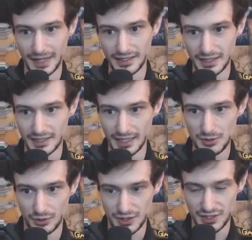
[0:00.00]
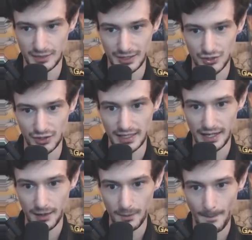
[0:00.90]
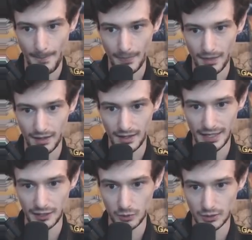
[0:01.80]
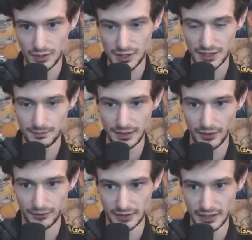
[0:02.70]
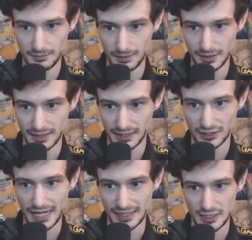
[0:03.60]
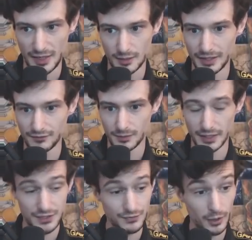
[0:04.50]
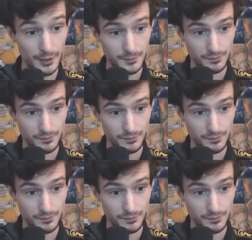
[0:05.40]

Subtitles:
Any games you're excited about trying out? Outer Worlds, BL3, maybe take a crack at Spider-Man for the PS4.